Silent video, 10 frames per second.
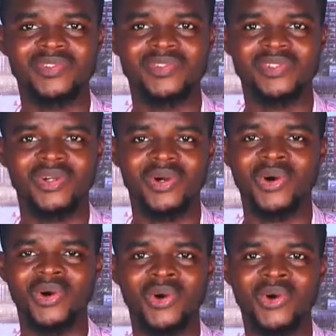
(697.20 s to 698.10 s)

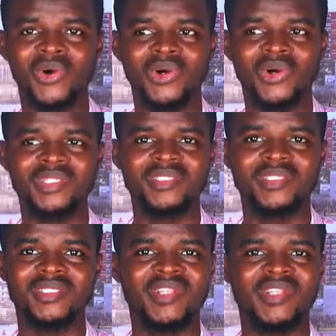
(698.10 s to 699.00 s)
or if they
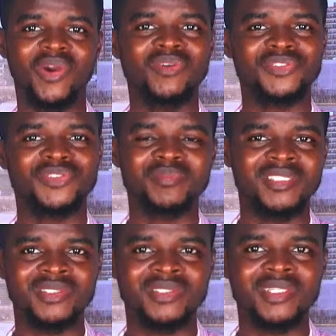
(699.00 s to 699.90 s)
come from the
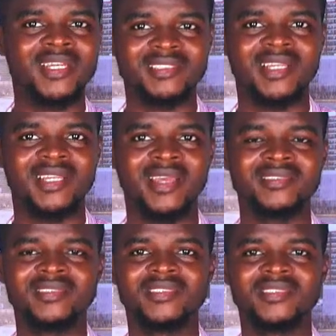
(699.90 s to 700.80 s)
northern side,
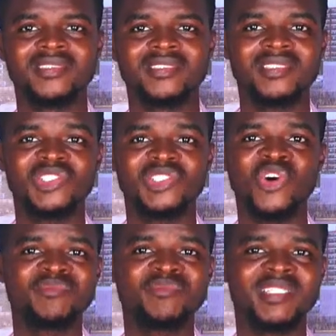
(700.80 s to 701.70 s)
this government
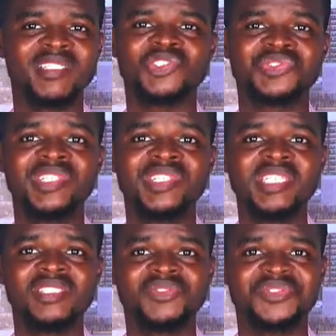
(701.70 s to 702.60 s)
is really in
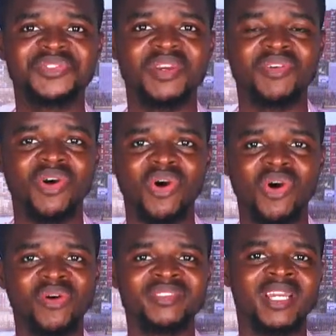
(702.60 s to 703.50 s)
favor of their